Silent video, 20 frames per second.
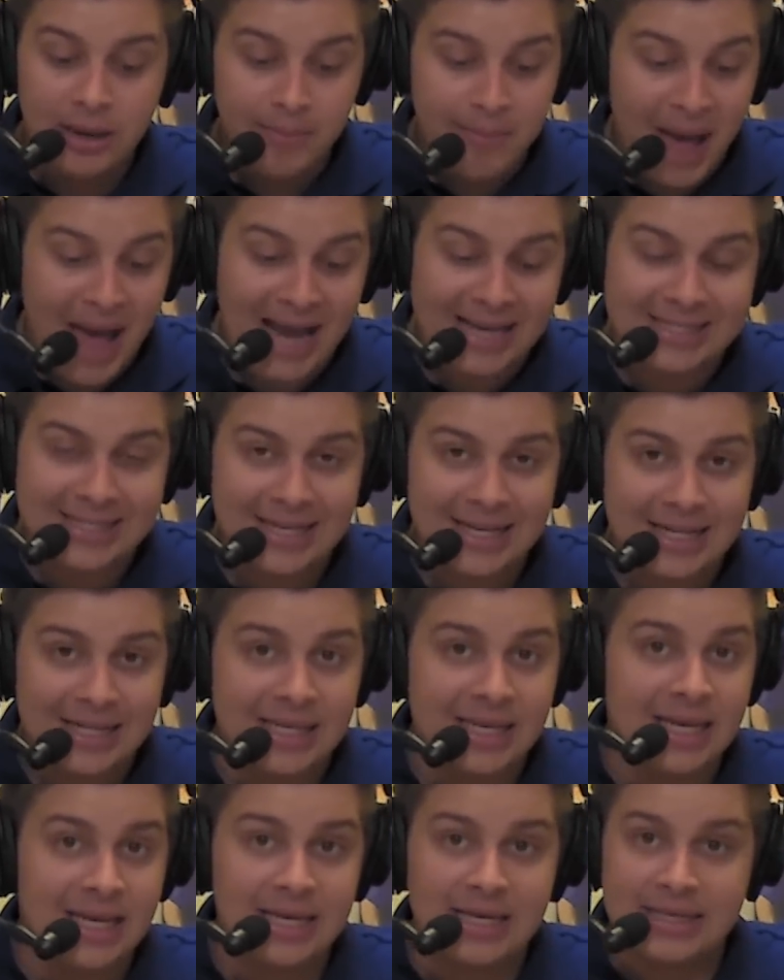Paxton
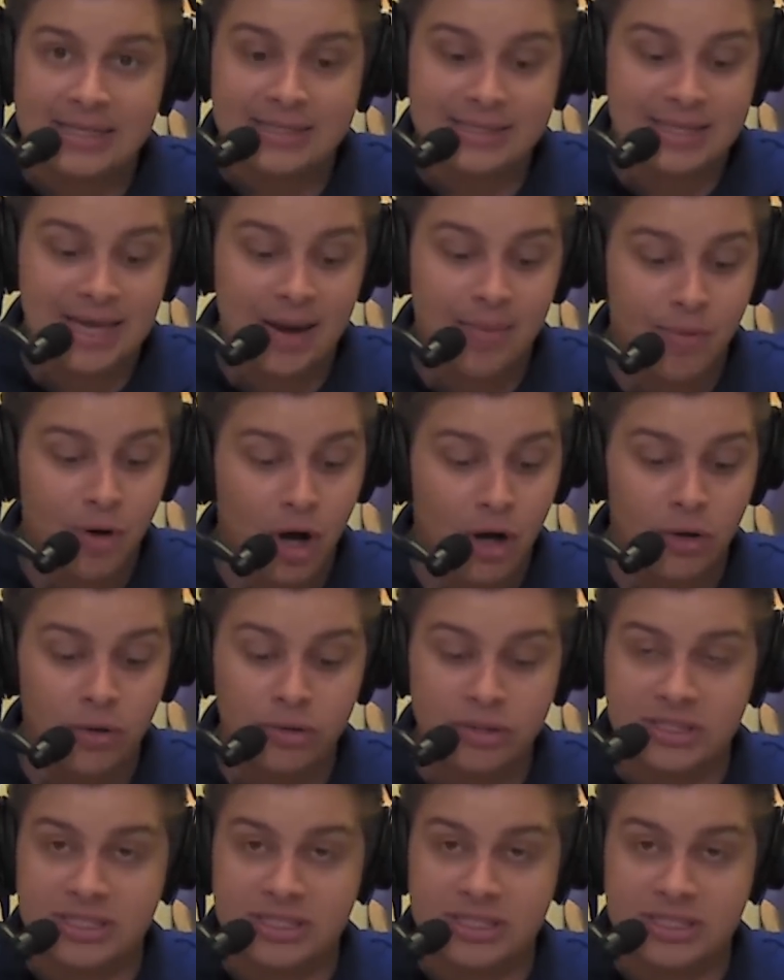Kling, Zeb Ruddle,